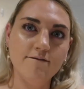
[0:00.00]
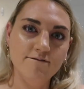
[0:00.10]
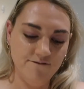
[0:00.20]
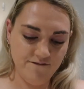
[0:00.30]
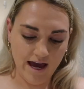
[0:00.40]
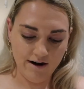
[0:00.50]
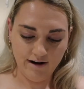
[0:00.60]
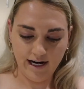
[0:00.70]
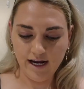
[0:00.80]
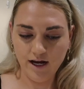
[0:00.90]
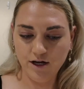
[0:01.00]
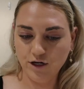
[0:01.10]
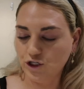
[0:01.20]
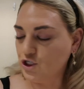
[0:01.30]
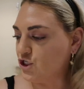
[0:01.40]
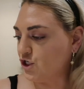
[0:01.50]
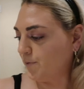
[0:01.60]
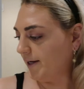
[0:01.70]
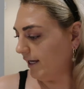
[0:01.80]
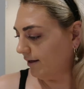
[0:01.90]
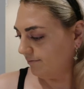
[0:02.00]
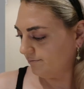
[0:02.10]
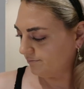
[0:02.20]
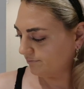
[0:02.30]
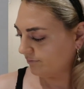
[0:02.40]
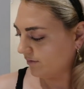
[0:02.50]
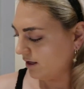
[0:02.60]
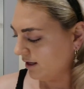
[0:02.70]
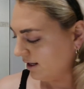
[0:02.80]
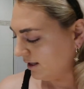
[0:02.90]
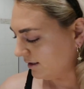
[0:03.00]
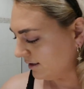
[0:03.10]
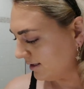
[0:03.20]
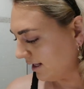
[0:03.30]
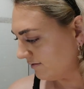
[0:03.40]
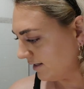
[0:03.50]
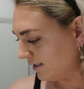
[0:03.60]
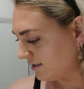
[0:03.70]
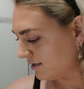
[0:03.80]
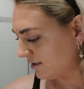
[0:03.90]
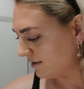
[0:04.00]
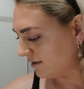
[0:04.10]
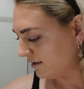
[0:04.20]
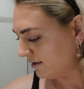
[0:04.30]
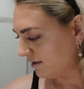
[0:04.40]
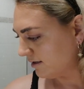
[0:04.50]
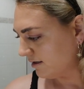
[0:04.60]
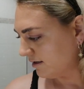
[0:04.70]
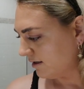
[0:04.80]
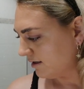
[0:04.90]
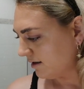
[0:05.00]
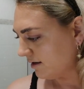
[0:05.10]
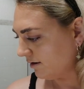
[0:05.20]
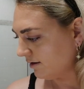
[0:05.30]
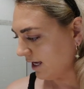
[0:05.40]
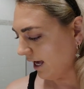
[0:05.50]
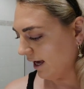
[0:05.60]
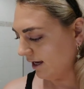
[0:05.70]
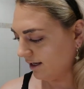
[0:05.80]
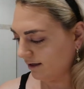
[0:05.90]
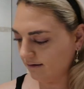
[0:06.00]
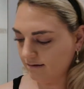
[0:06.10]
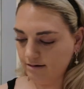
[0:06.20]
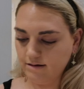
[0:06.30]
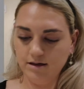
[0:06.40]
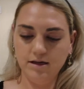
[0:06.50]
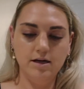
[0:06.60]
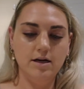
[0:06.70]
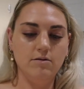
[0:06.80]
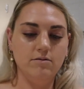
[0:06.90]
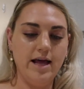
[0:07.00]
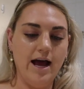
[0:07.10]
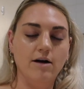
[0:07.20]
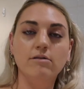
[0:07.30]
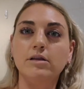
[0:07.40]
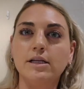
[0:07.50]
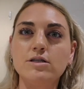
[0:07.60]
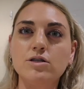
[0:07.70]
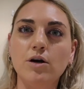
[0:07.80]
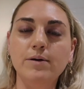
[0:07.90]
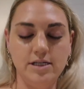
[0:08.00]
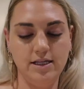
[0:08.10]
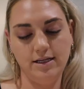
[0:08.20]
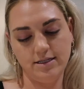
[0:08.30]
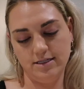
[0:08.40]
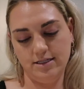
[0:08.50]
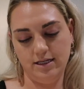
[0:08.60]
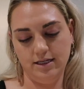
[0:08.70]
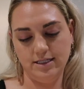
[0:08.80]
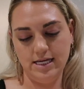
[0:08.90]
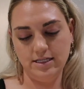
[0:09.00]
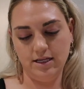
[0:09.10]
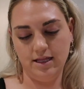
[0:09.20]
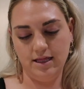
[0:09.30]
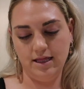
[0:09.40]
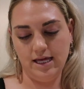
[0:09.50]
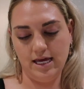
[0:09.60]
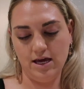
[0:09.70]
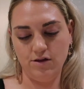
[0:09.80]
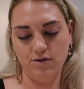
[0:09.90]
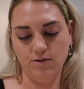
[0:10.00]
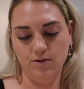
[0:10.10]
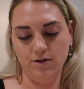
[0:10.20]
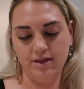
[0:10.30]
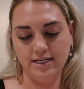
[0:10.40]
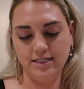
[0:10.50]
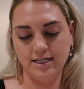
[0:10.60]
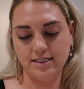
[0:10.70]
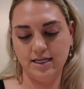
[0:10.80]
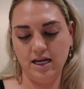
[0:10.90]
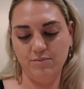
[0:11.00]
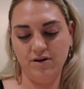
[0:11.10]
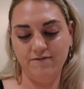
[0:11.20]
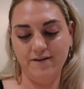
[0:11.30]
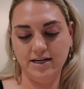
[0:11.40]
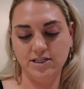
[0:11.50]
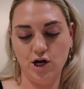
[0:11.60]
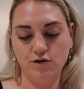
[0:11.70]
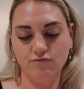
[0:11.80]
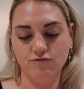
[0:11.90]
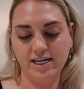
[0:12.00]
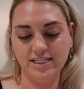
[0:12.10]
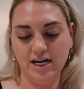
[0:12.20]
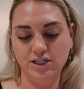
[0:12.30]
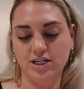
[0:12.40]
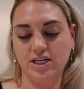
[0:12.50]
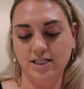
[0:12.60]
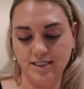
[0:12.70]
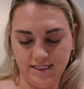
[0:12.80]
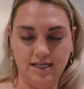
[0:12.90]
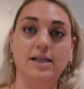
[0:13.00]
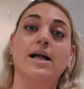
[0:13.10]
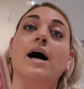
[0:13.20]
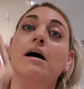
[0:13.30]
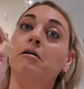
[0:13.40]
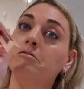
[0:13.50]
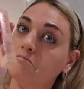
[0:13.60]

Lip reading: Very dewy. Love it. Okay. Now, let's go into these concealers. These are the Authentic Skin Perfector Retouch Concealer.